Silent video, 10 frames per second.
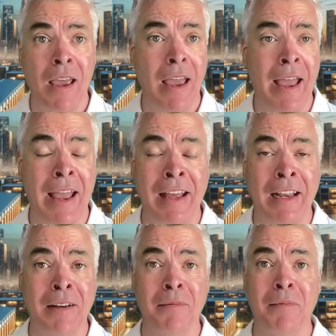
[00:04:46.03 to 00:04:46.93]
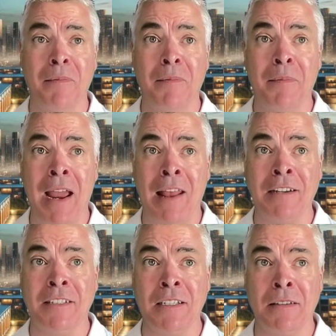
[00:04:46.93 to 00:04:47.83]
And man,
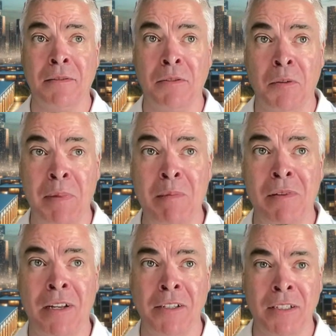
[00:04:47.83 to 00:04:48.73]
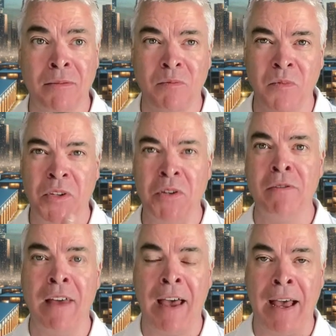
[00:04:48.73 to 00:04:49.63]
it's just the people that just do
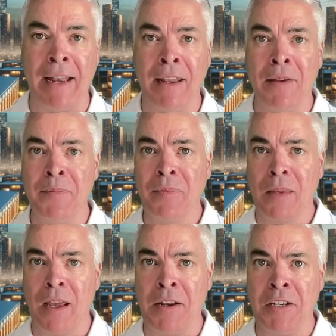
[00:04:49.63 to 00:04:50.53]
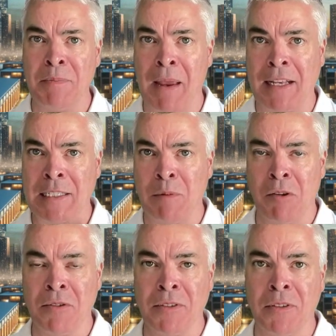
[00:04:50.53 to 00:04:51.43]
that and just making some of
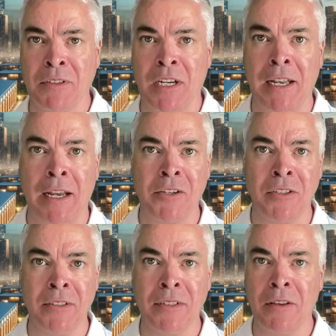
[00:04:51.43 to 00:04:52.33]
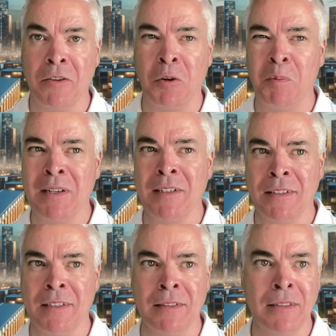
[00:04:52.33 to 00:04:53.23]
those connections, their
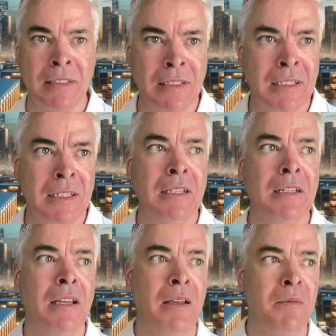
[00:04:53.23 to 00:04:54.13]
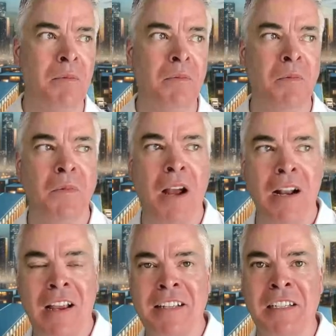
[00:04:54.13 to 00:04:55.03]
businesses, kind of
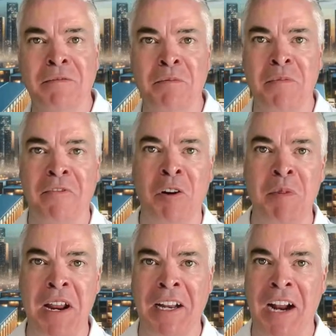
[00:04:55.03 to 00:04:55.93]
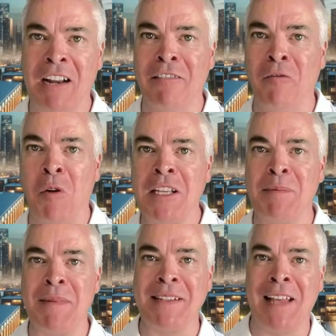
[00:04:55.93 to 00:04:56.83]
like I said at the very beginning, kind of avoid some
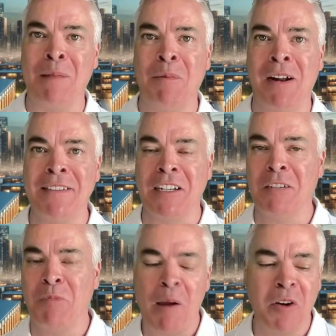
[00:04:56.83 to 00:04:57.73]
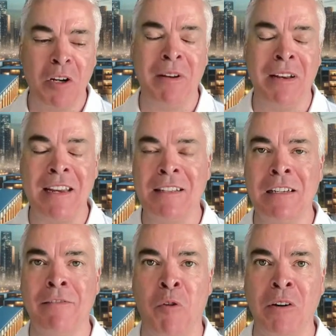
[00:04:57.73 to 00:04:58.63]
of these landmines that probably could have been
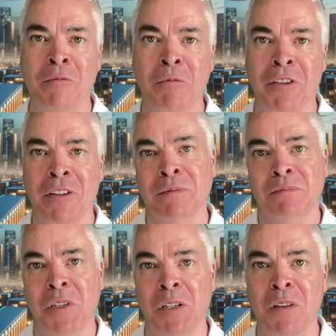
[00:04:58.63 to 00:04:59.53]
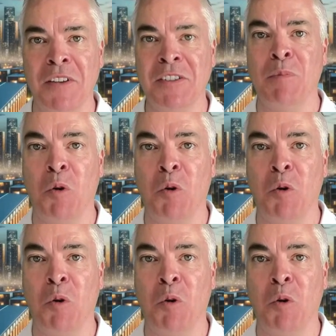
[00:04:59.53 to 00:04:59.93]
easily avoided with a simple